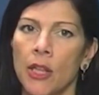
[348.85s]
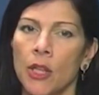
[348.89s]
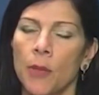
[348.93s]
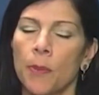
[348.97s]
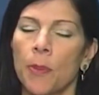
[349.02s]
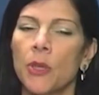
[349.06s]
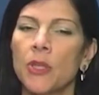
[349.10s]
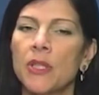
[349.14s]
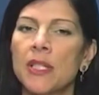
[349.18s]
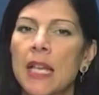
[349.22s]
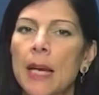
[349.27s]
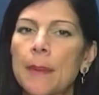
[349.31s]
The
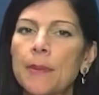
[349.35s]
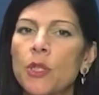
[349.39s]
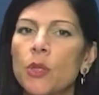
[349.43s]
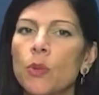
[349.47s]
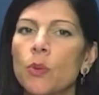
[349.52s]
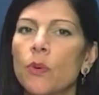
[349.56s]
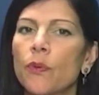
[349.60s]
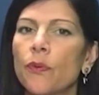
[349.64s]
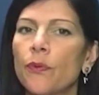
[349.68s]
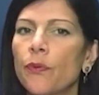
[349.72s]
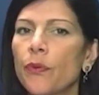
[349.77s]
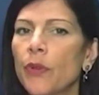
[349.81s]

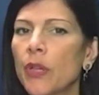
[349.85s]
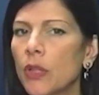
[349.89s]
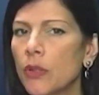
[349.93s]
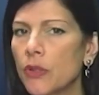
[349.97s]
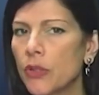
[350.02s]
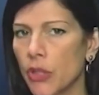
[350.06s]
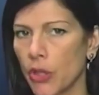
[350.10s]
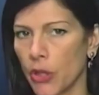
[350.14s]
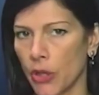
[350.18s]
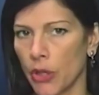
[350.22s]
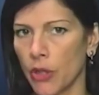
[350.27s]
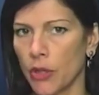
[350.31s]
perceptual
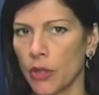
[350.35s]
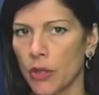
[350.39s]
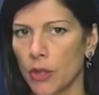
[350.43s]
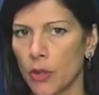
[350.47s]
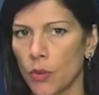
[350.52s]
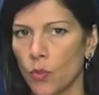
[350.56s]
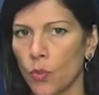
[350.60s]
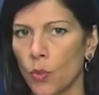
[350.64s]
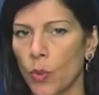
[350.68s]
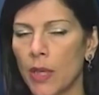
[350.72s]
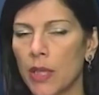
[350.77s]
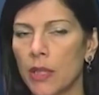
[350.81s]
filter
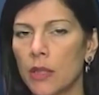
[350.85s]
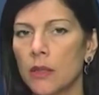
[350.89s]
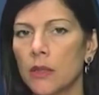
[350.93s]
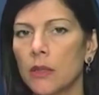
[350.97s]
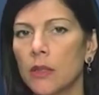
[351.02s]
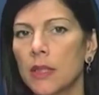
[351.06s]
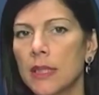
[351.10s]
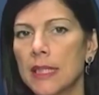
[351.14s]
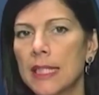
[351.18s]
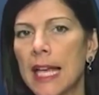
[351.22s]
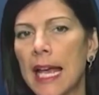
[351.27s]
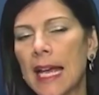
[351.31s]

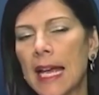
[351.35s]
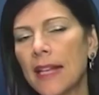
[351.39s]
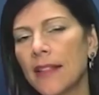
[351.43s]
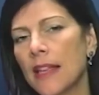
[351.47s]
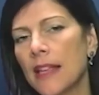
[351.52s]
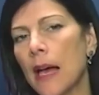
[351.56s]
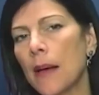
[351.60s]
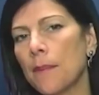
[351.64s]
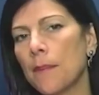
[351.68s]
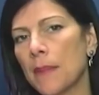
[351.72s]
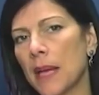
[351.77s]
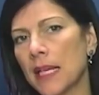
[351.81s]
will take
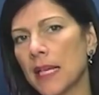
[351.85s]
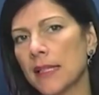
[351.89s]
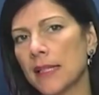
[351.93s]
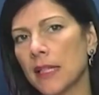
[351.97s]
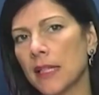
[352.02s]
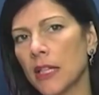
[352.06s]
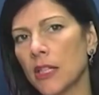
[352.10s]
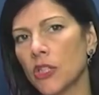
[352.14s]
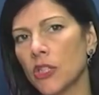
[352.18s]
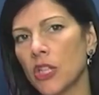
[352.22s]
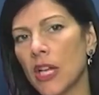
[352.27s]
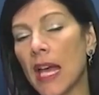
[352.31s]
that
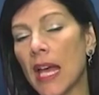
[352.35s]
message,